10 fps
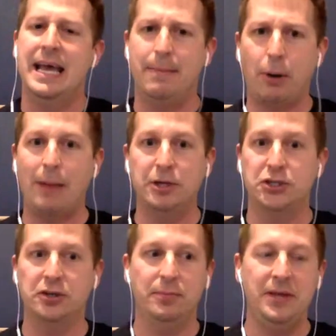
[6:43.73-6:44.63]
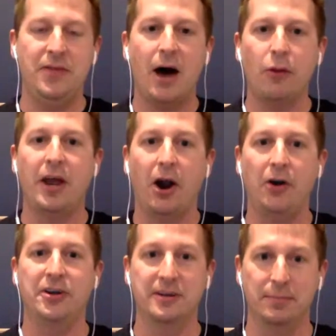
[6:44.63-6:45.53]
It probably shouldn't be all that
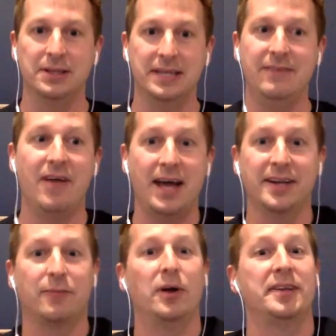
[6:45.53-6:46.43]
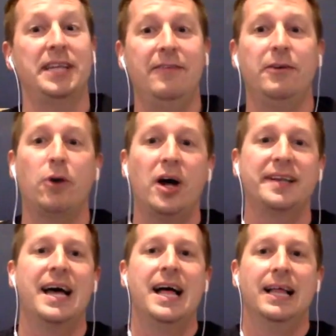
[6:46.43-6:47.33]
hard to believe that as well. Stephen
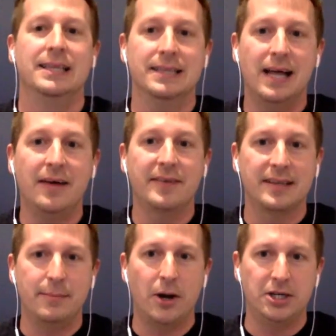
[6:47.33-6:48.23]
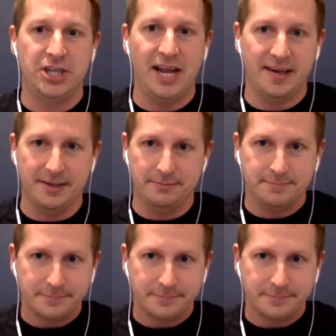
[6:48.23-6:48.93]
Ross loves Lamar Jackson.